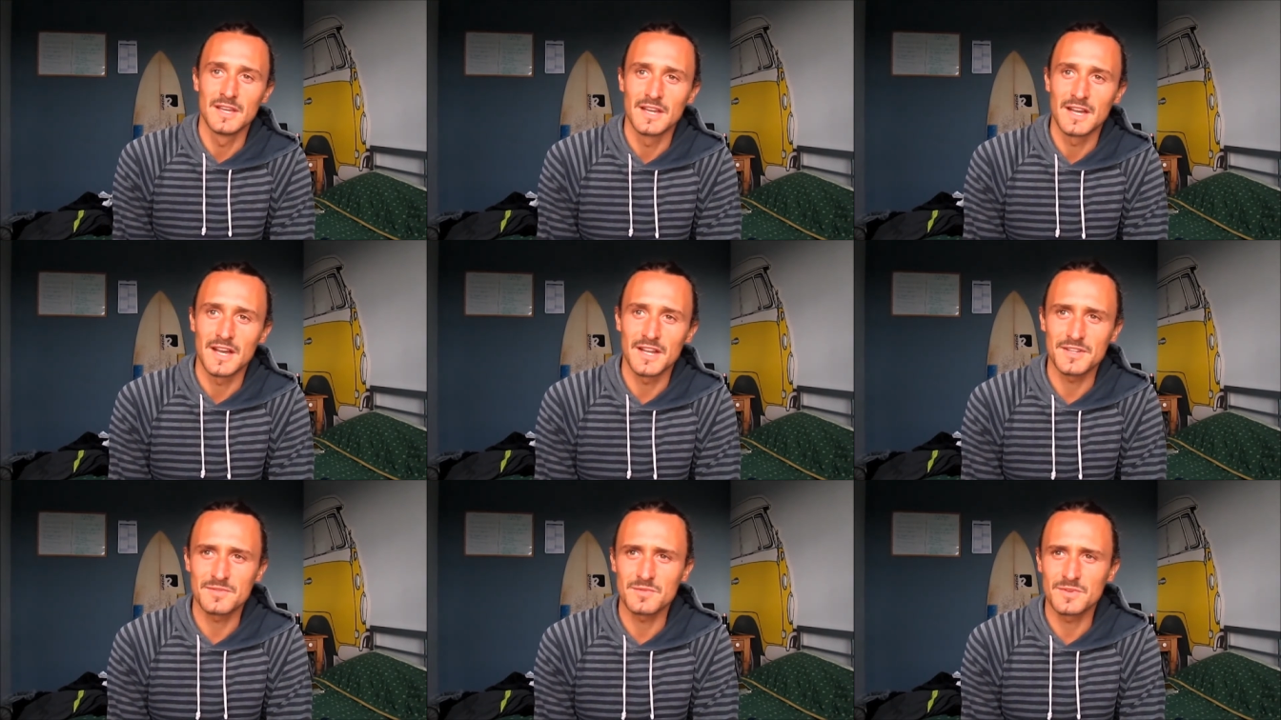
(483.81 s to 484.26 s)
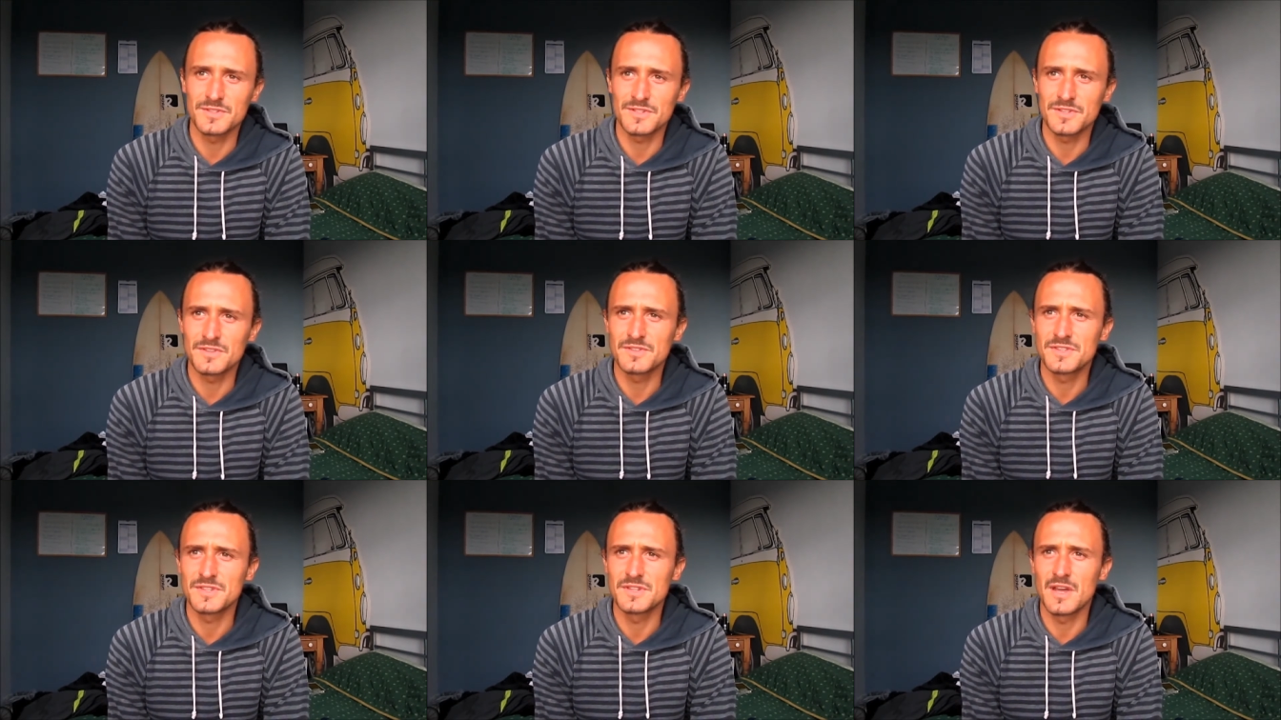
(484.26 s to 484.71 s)
I just want
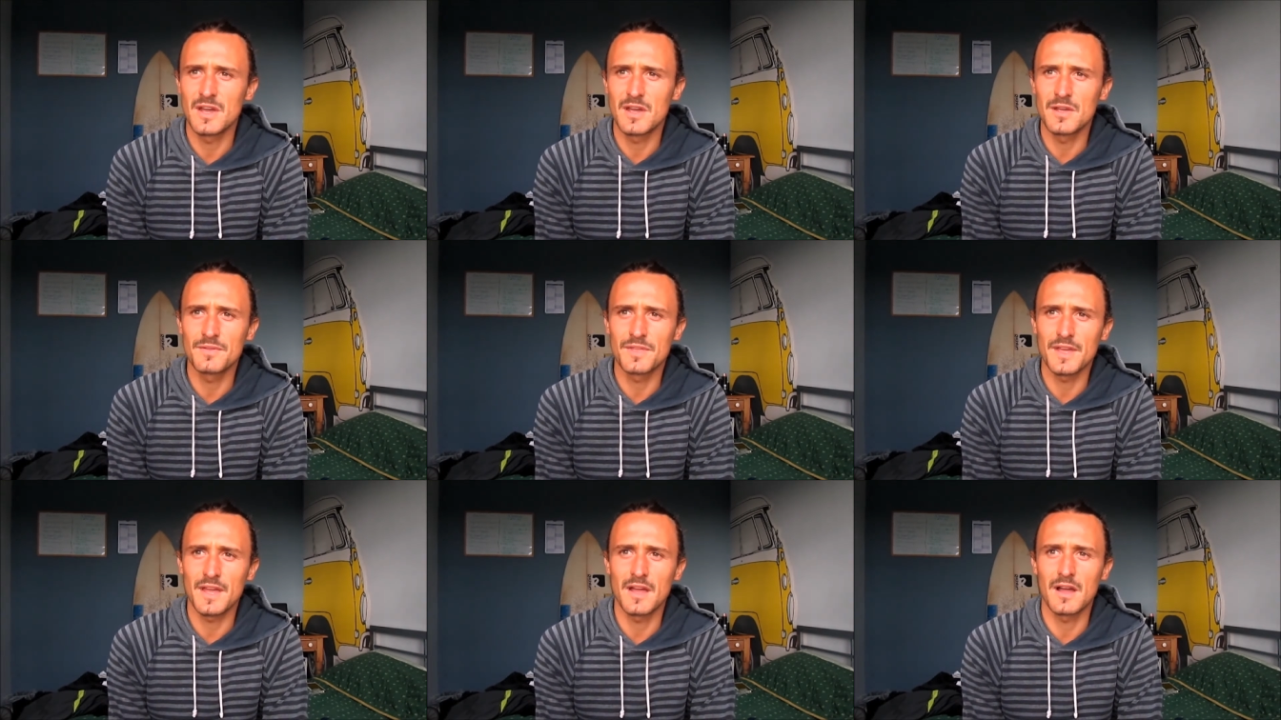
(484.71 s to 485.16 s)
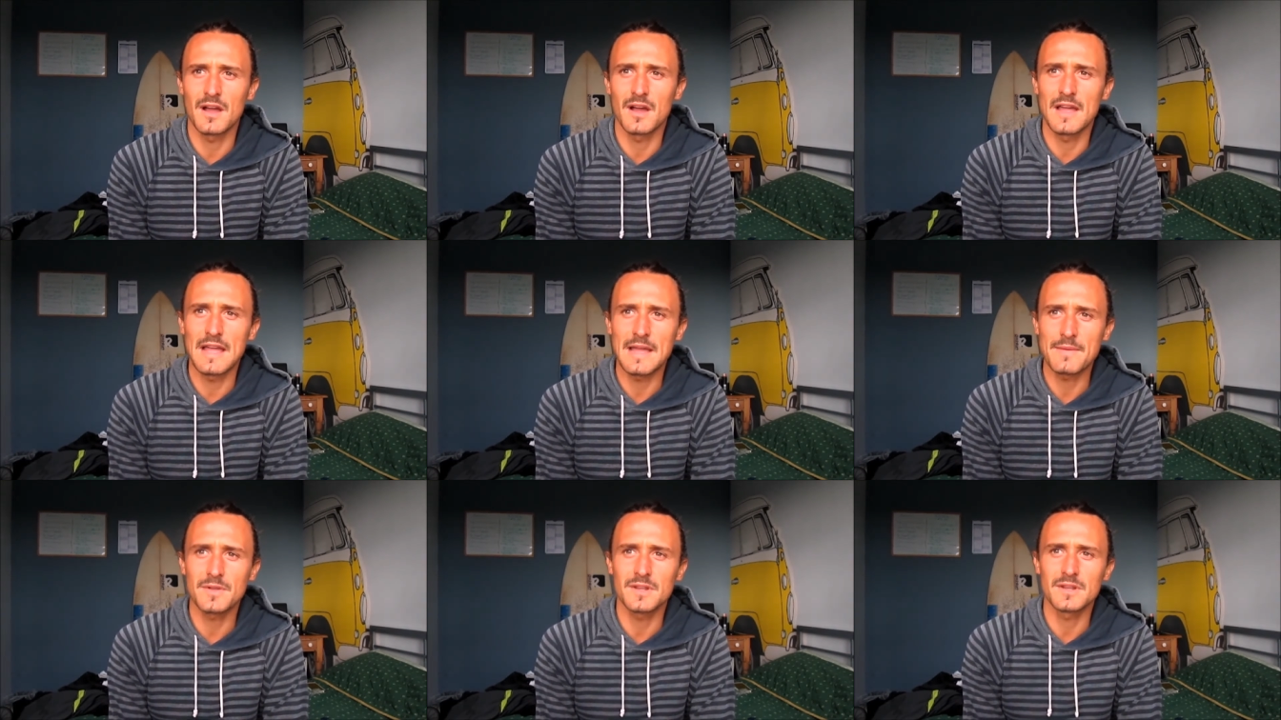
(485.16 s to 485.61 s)
you to know that
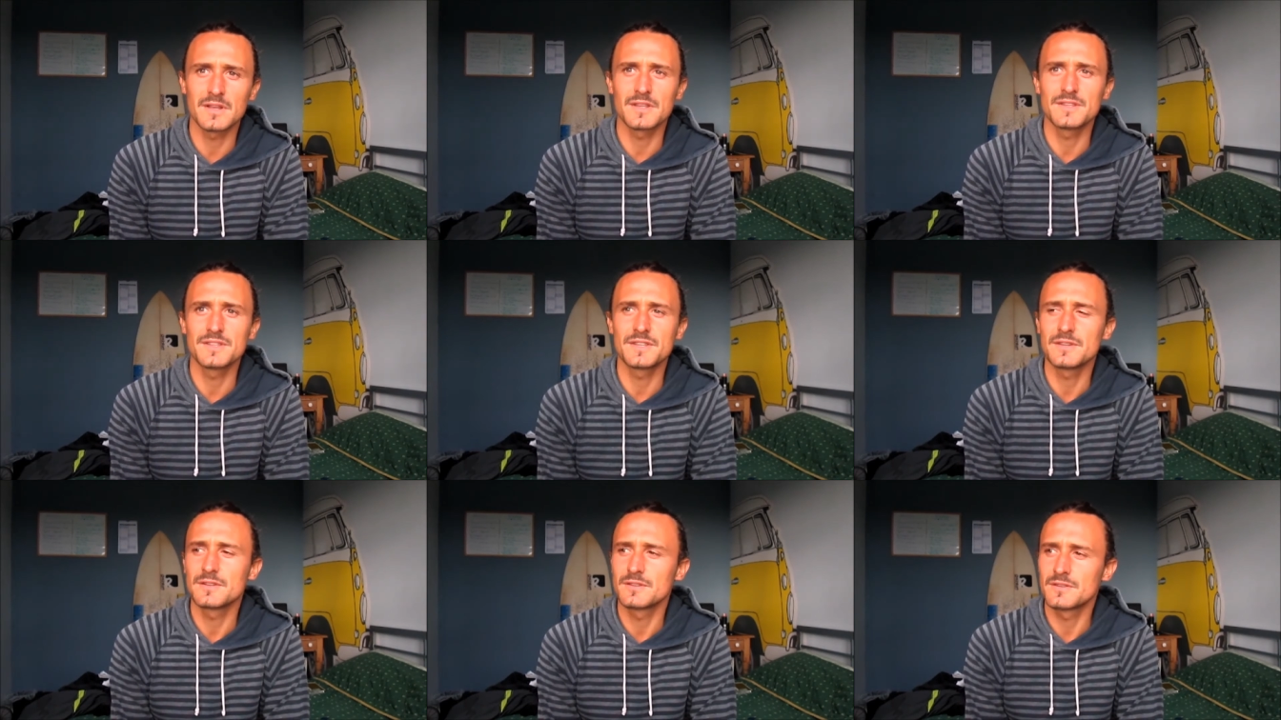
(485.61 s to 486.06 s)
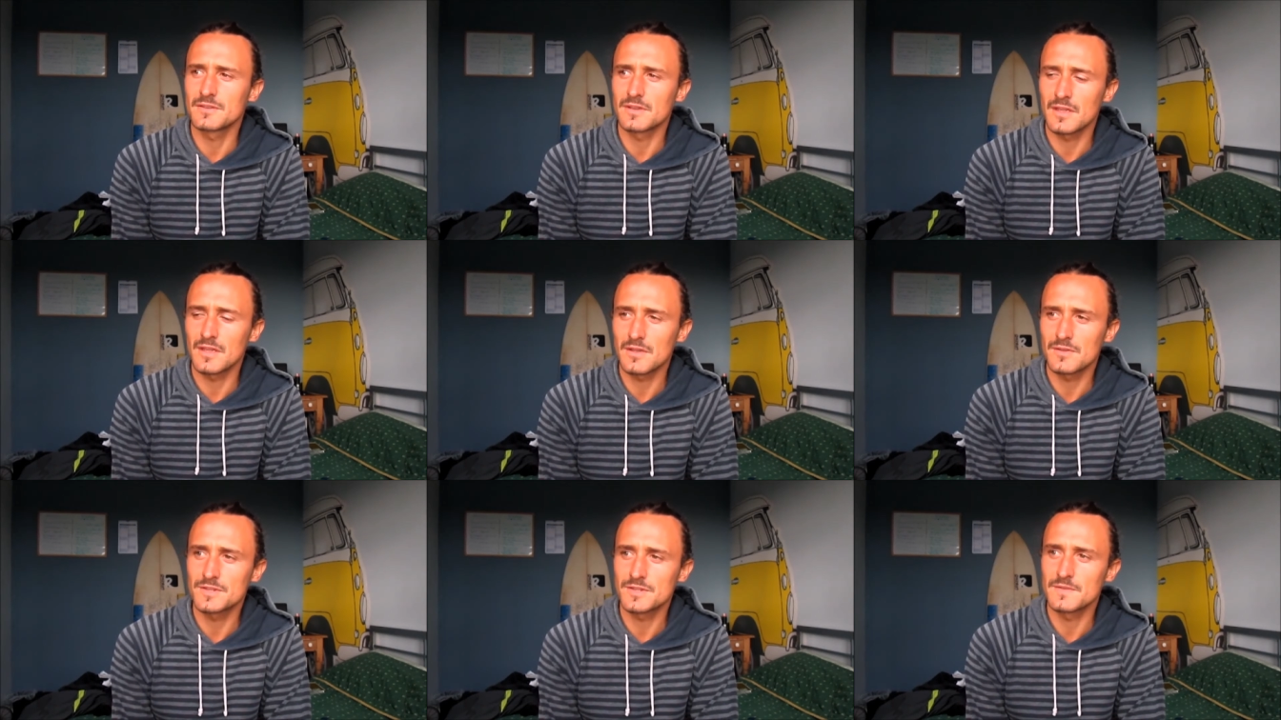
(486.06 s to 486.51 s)
I am going to continue doing
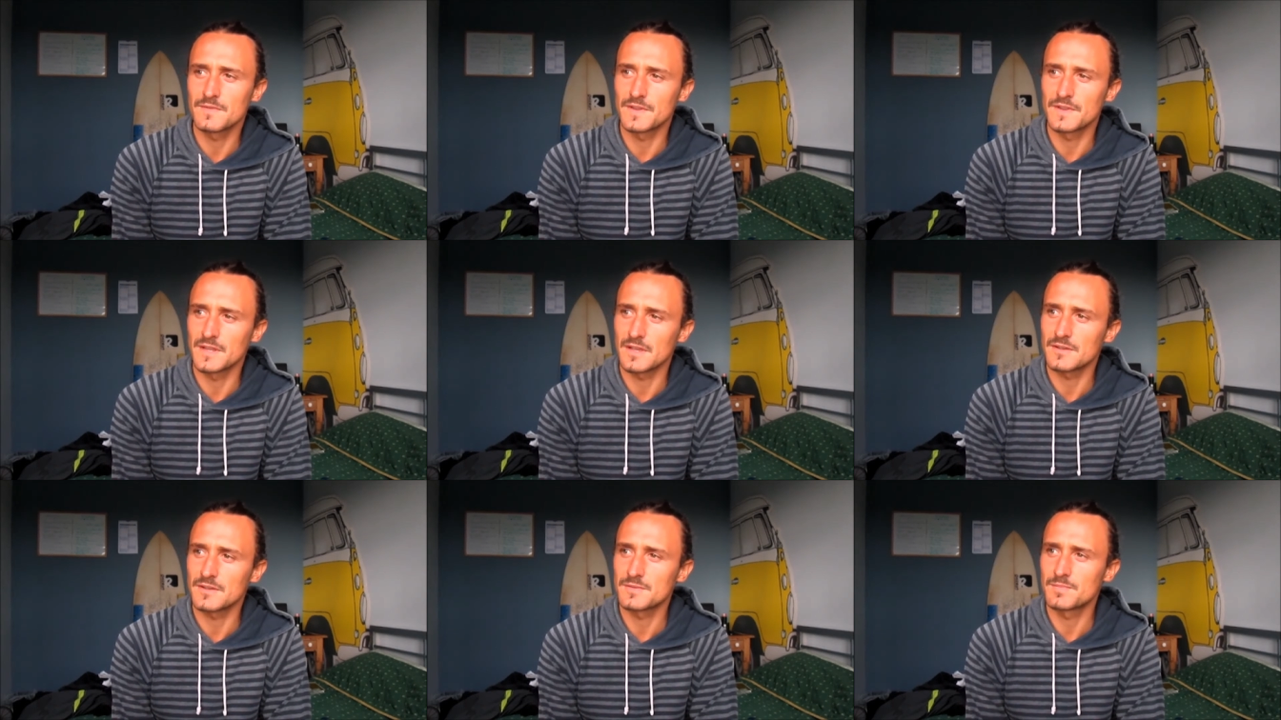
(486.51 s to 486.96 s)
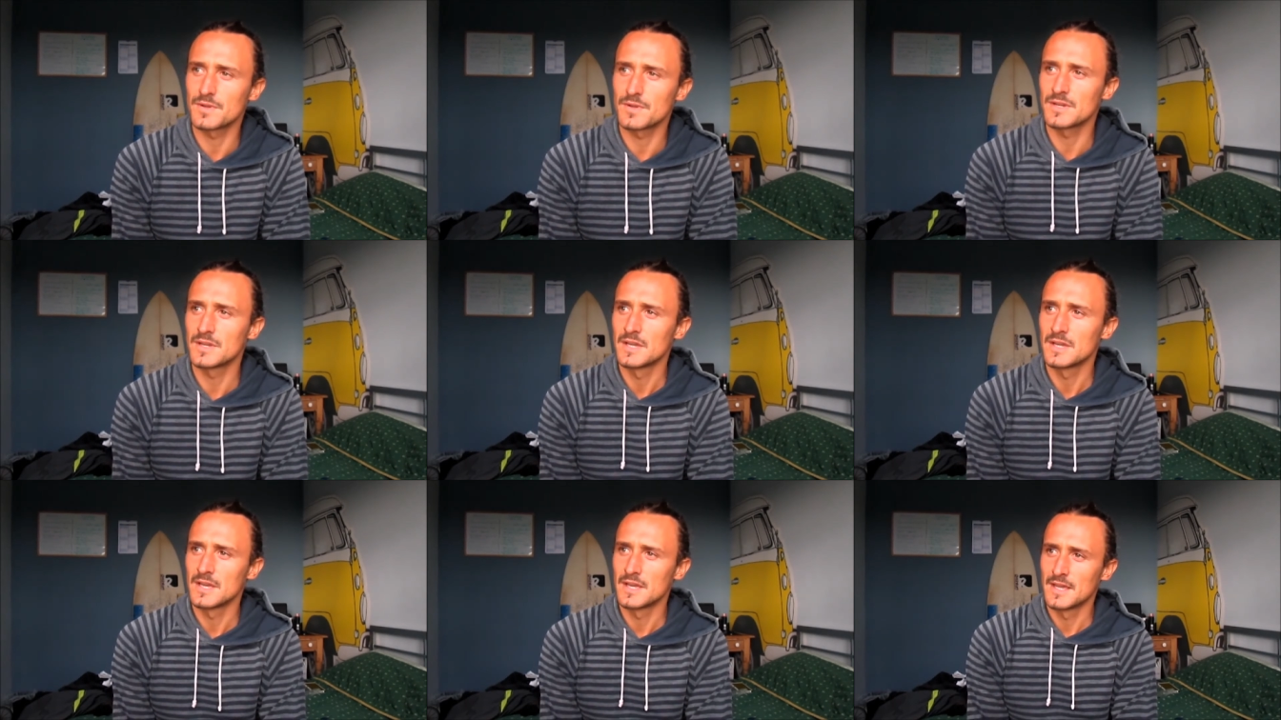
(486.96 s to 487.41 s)
YouTube videos, but